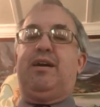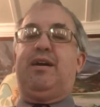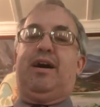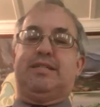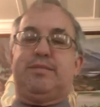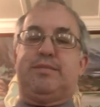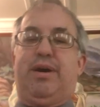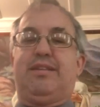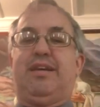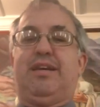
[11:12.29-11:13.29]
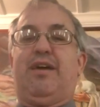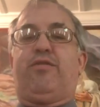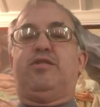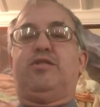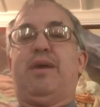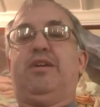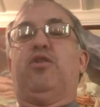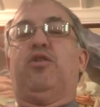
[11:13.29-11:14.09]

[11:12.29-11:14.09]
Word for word: Uh, despite the efforts made to